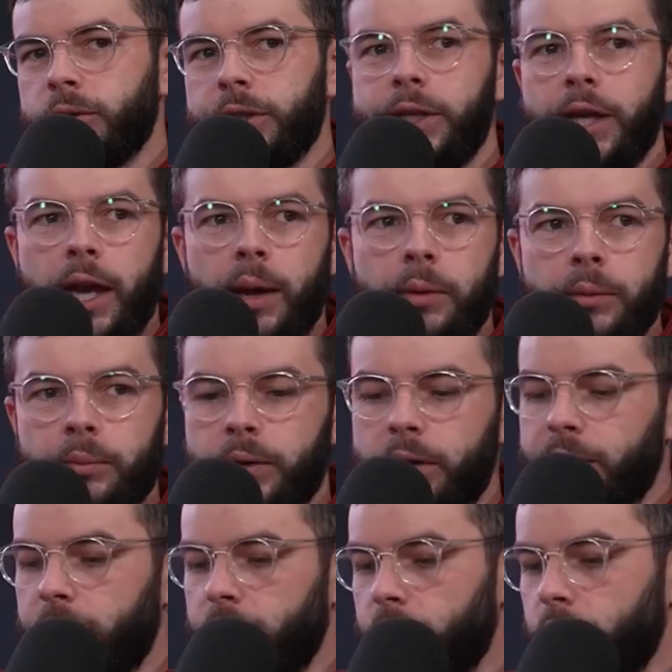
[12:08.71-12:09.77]
League Gaming be
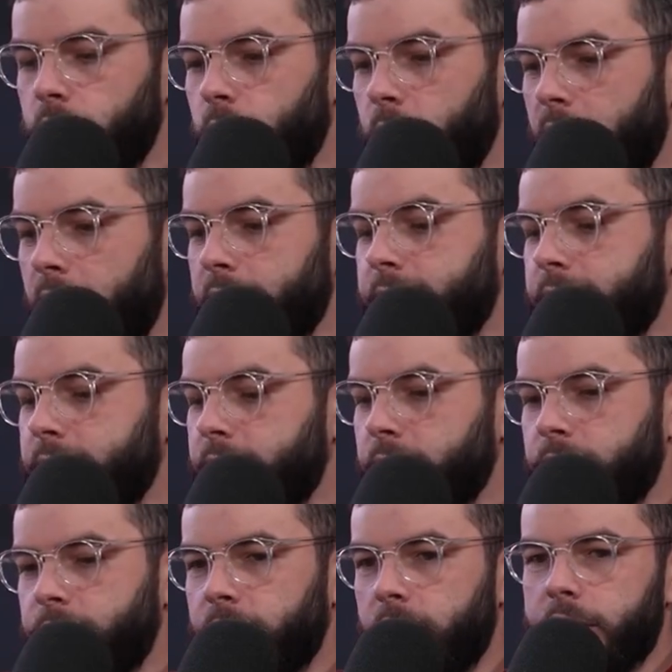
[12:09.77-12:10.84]
the U.S.
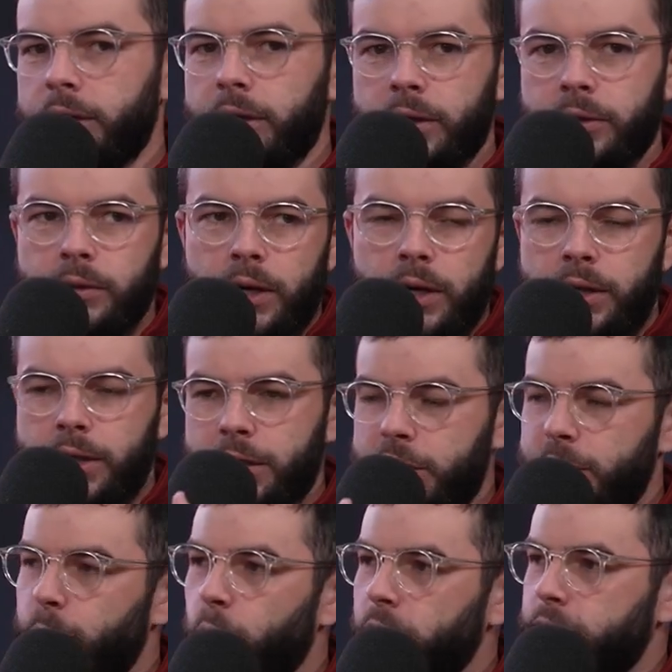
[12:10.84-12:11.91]

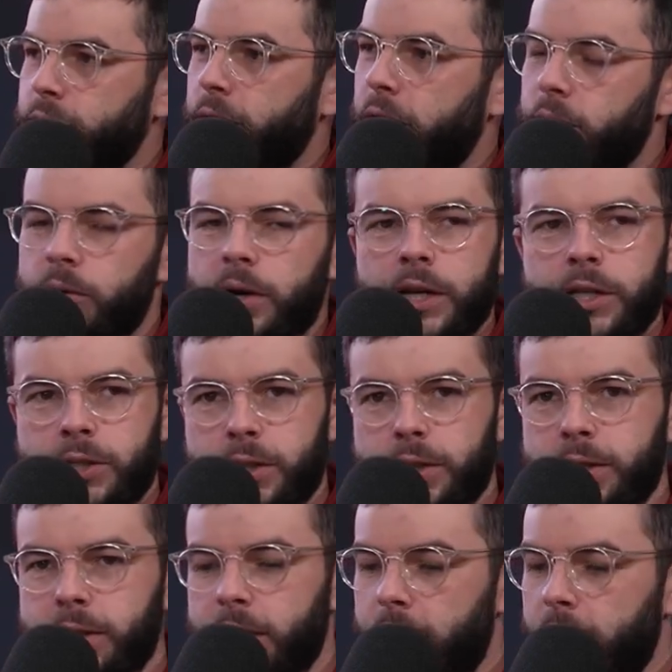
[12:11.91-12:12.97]
Esports
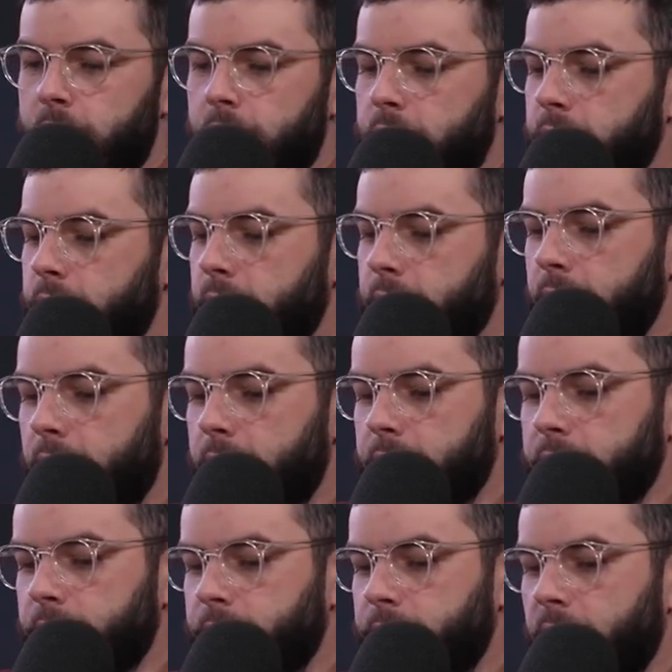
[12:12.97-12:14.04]
Federation. You get
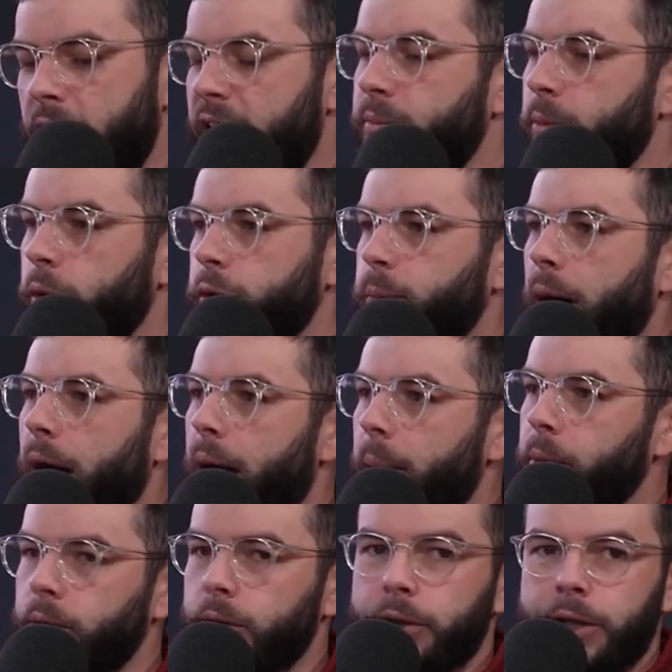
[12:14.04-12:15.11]
the 5 most
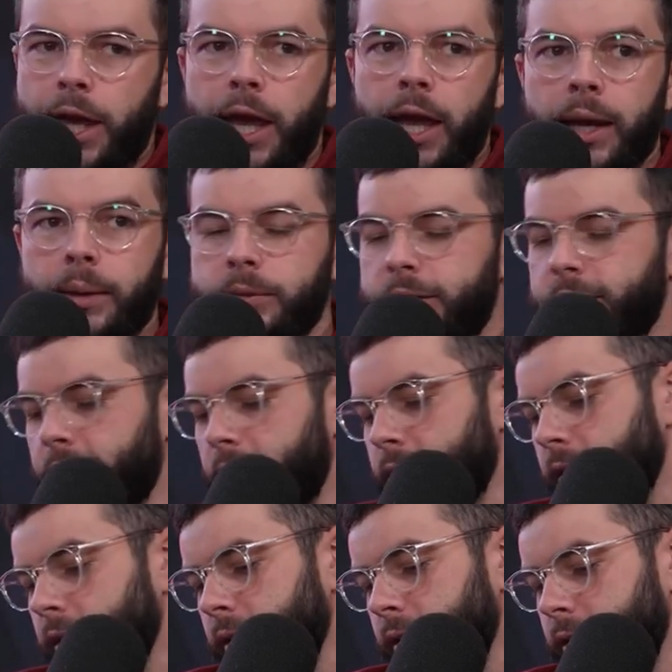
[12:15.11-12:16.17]
popular games in
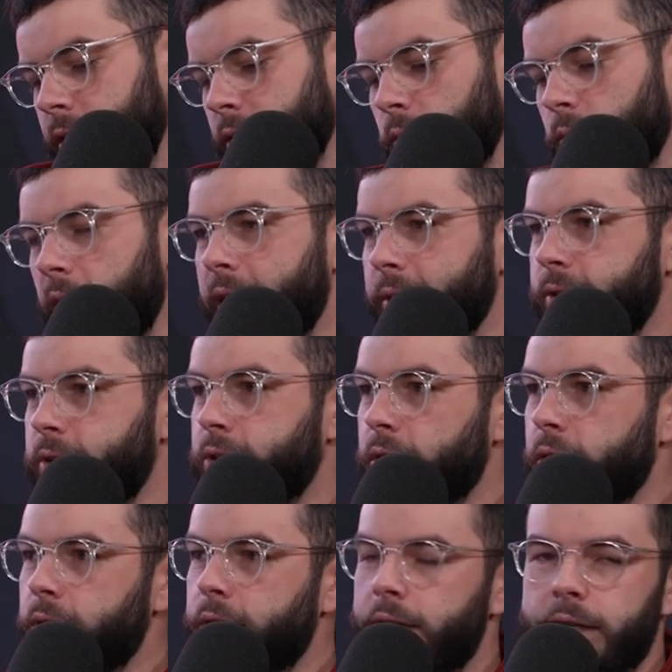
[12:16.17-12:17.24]
the year-round
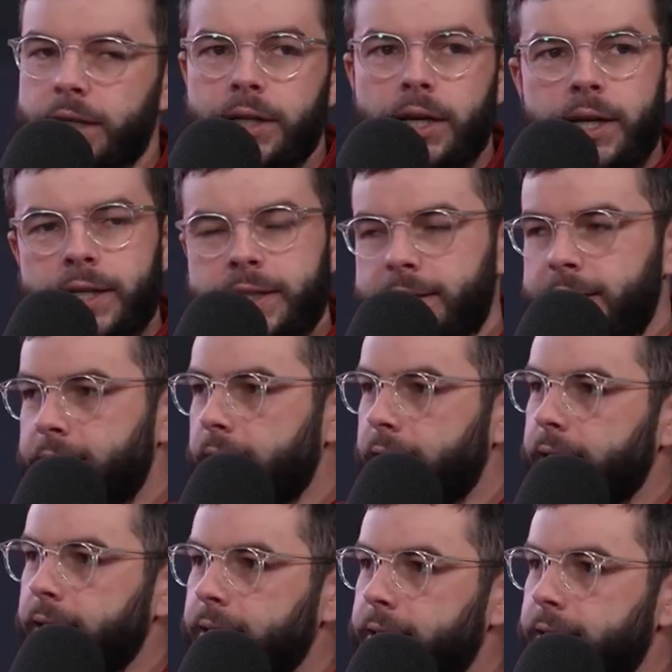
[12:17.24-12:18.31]
circuit,
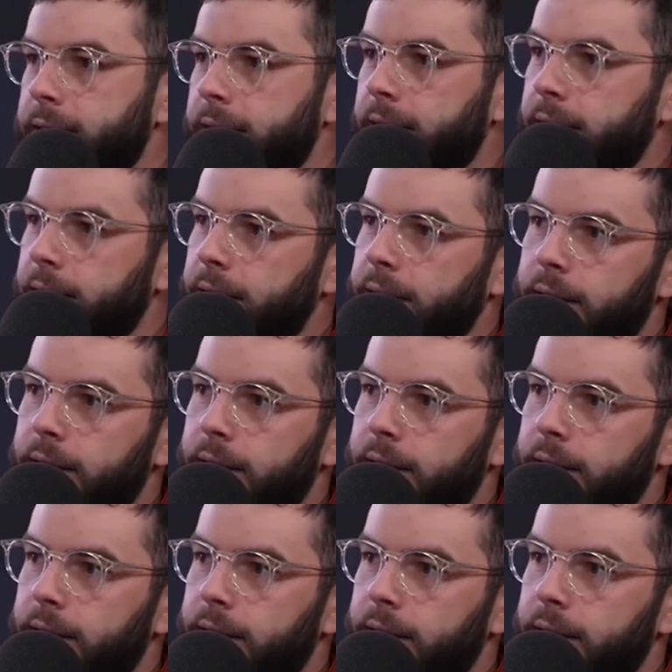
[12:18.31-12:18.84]
city to city.